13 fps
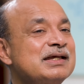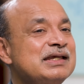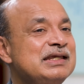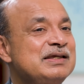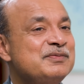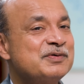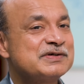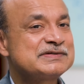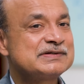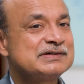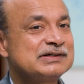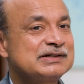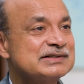He was
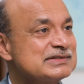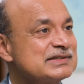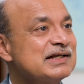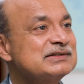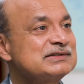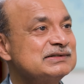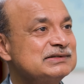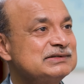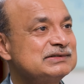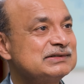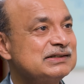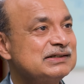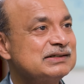a
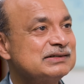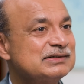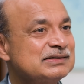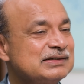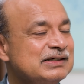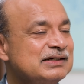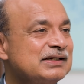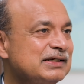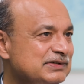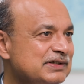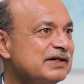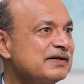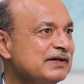consultant in an
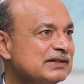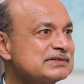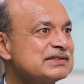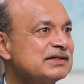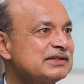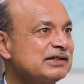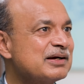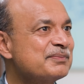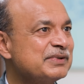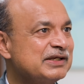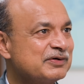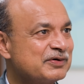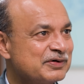engineering consulting
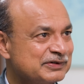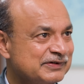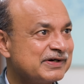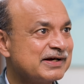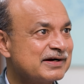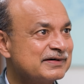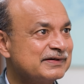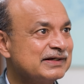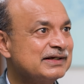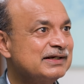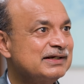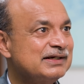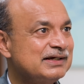company called Crihari
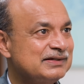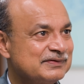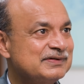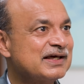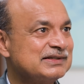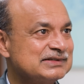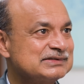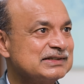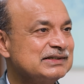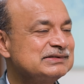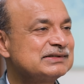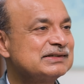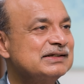in the United
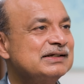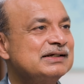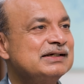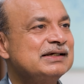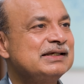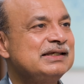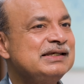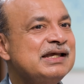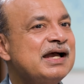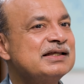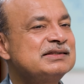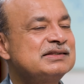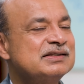States. He
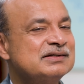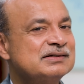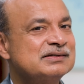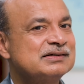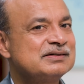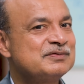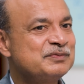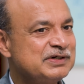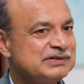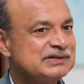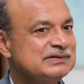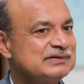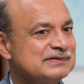had the
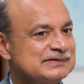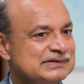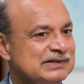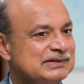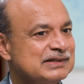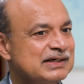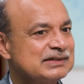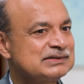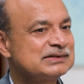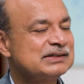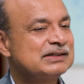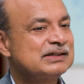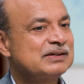vision to see that,
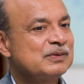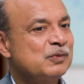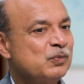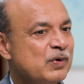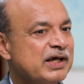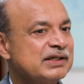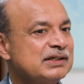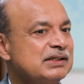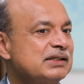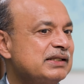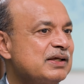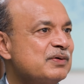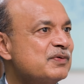one,
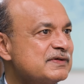there